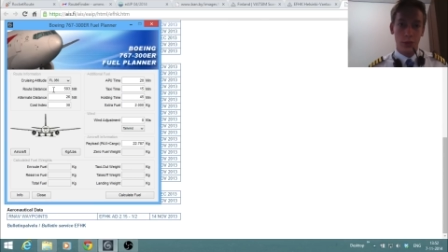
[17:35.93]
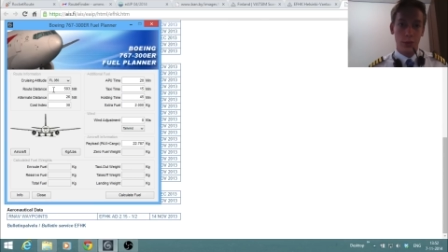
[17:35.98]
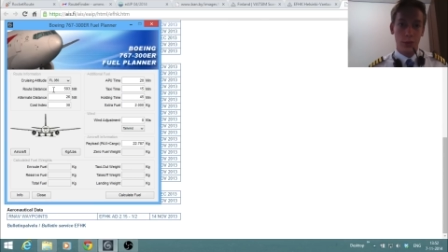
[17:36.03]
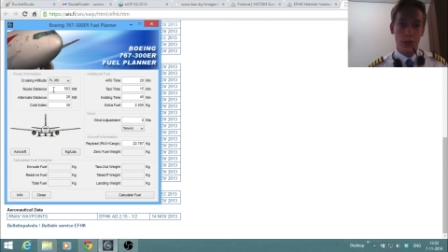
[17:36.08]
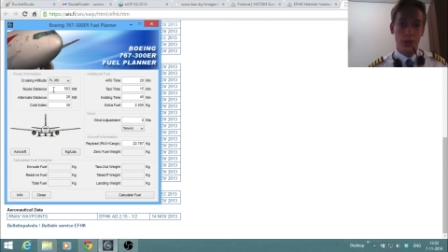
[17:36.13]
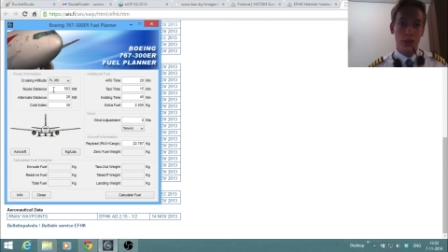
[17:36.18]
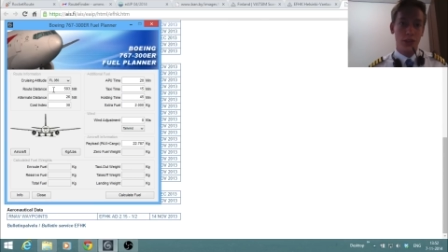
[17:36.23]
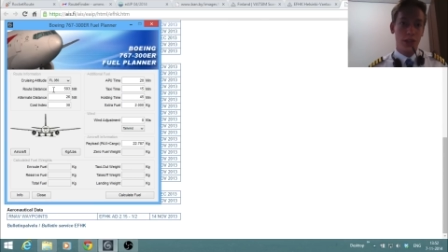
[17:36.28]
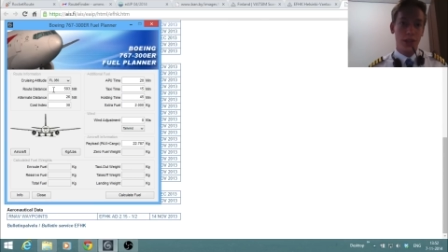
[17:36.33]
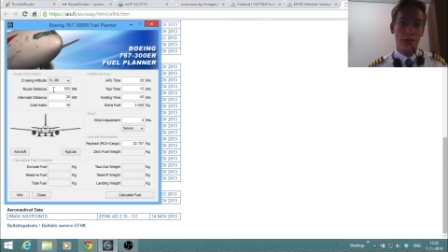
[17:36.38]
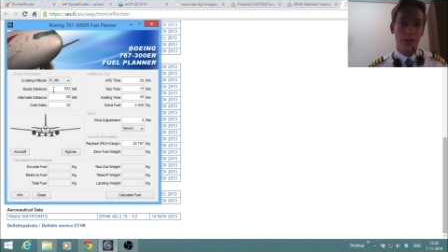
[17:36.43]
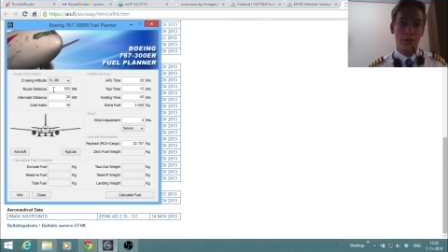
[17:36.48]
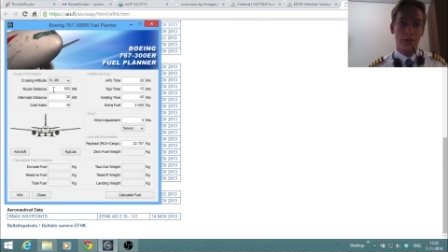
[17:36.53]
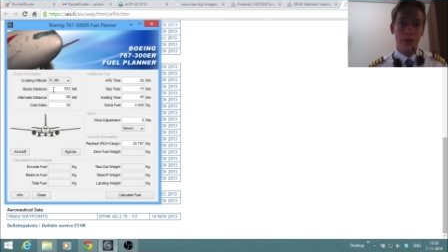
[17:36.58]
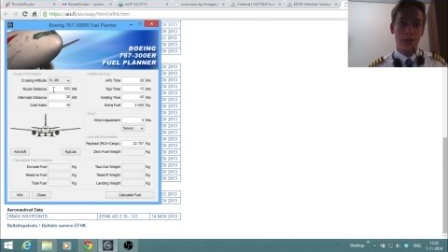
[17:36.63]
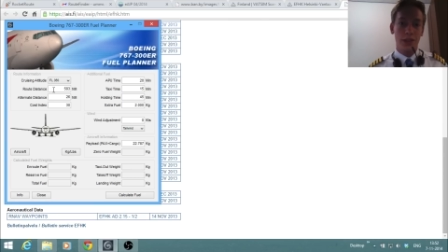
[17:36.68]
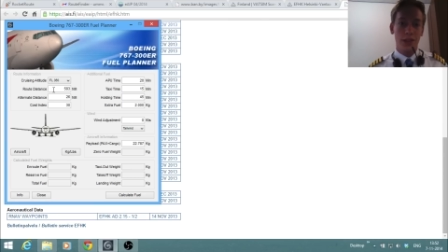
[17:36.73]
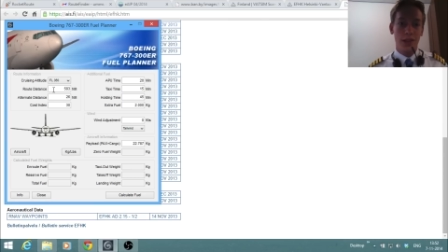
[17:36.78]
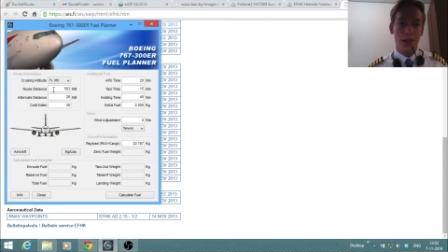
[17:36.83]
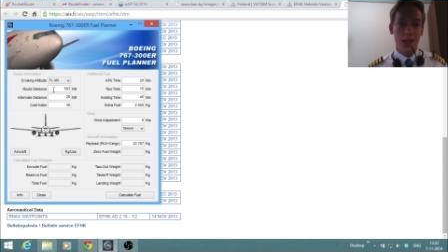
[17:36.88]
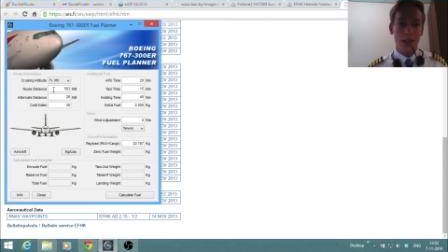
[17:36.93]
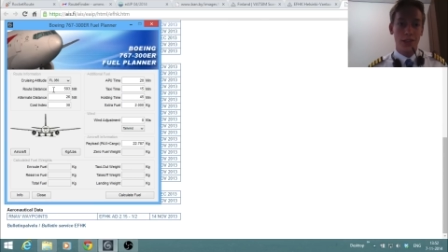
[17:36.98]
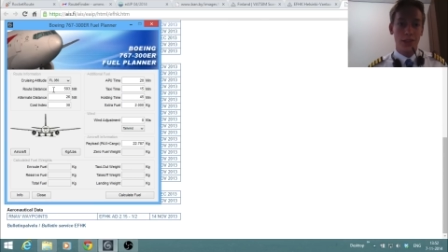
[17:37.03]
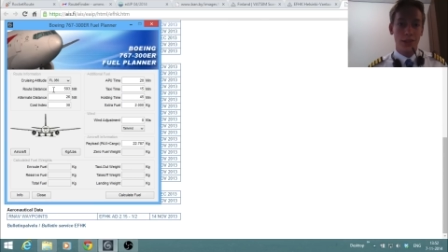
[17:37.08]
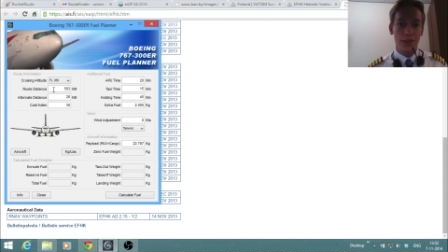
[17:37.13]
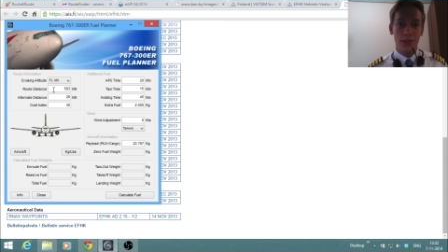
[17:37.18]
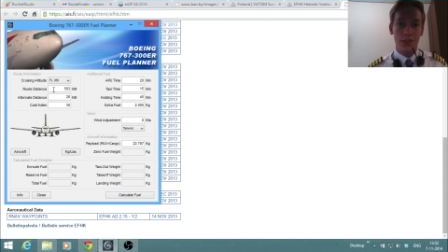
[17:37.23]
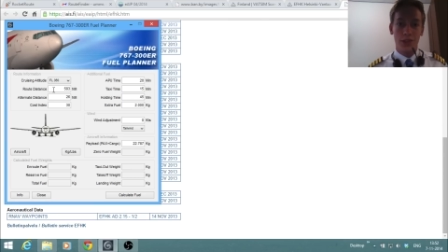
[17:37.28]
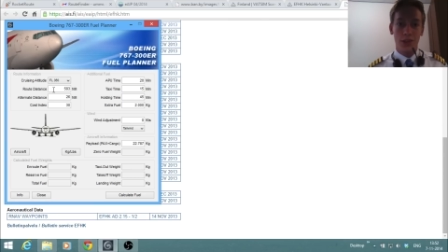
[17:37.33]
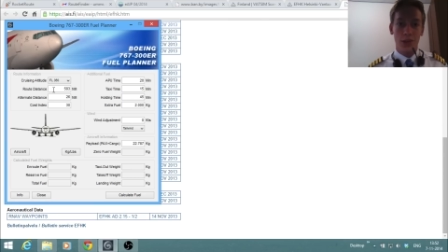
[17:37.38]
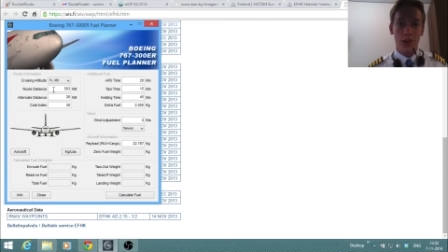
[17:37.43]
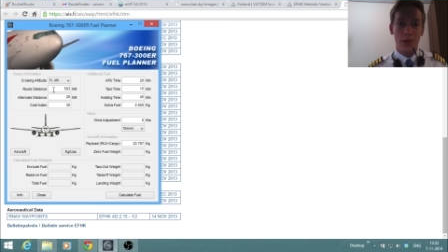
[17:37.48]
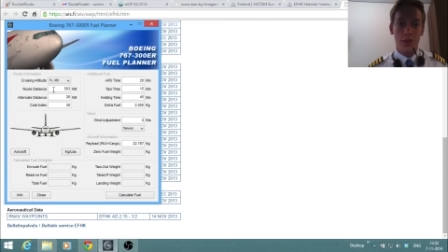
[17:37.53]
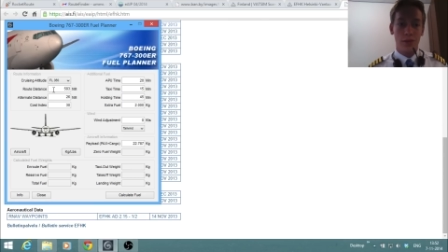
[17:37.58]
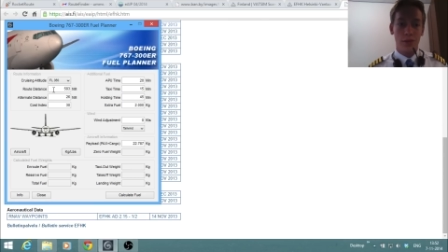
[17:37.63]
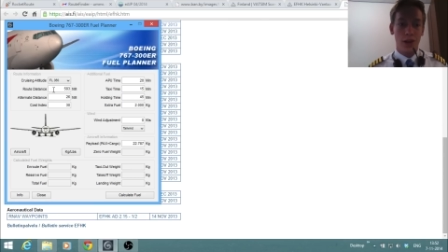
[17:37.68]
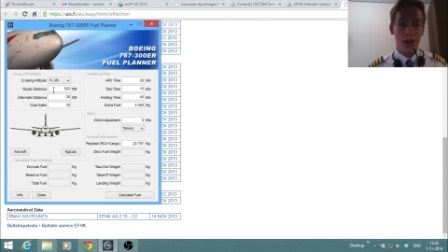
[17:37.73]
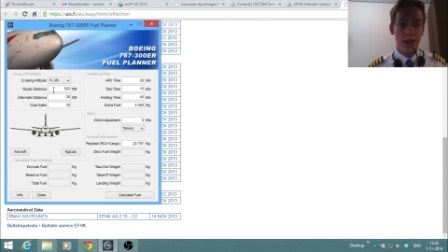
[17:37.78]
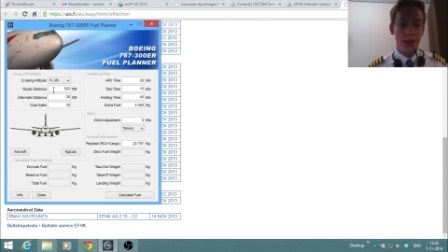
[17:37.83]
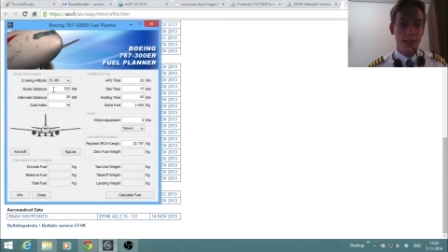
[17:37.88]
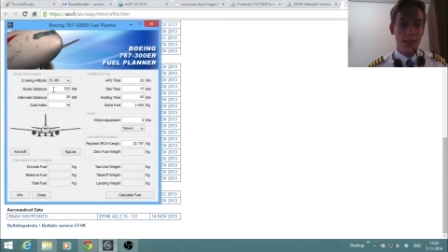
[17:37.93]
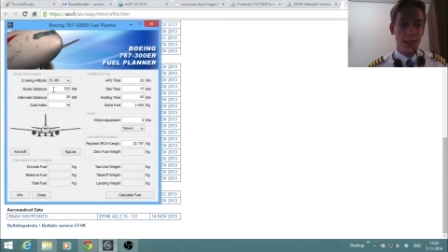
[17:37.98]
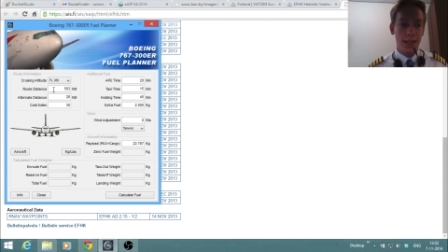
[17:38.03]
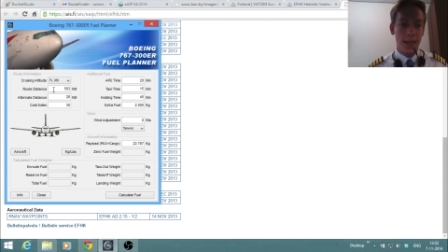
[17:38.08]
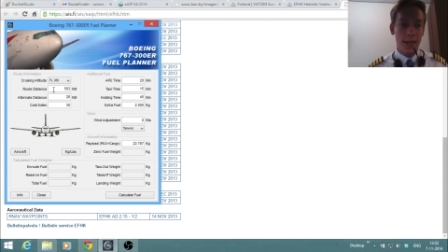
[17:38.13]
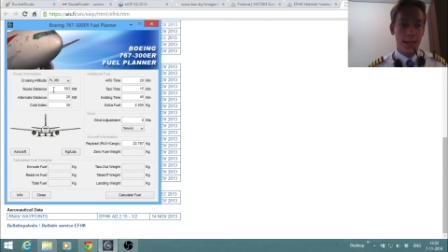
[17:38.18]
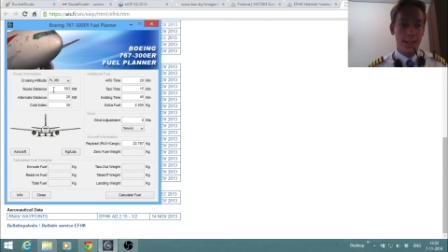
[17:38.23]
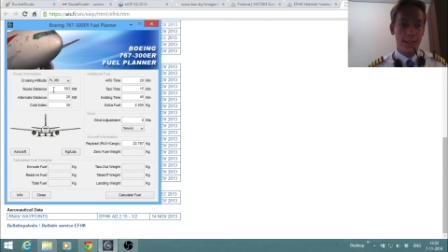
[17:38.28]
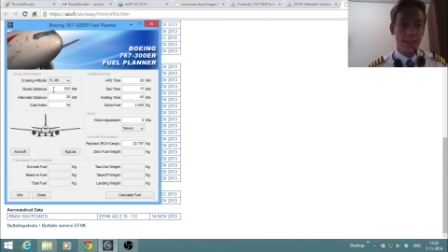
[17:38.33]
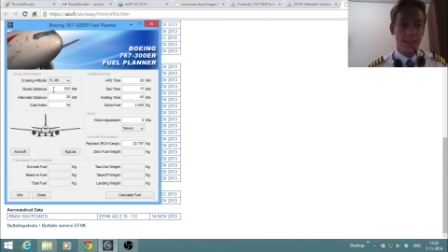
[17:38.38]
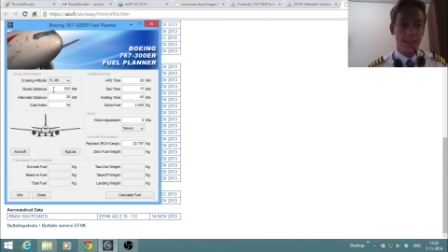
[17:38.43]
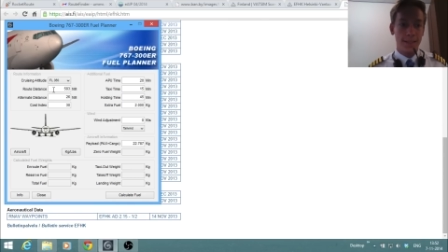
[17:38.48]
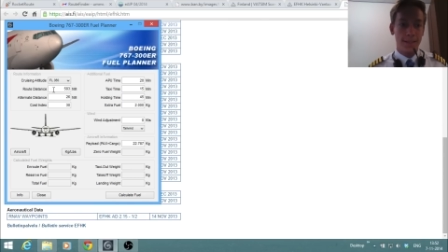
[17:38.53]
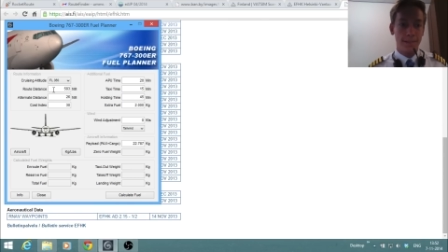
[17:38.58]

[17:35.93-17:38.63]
we just think of it as a charter flight. And um,